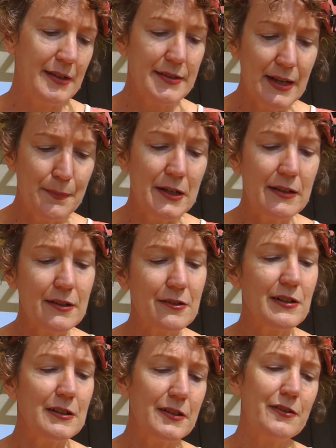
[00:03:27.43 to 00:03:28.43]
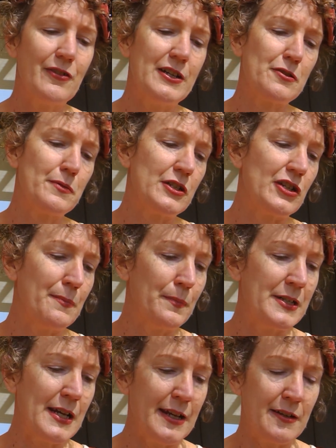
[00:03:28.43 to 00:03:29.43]
Supper, grilled fish with chipped
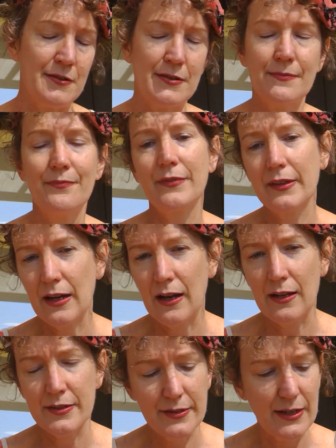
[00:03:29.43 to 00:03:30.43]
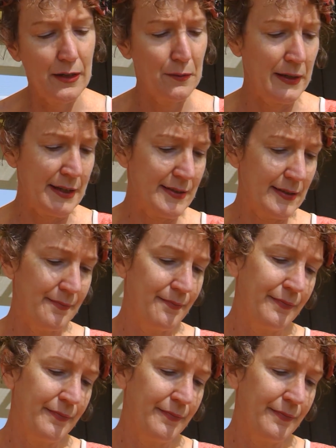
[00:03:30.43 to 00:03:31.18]
potatoes. Cards, Eloise.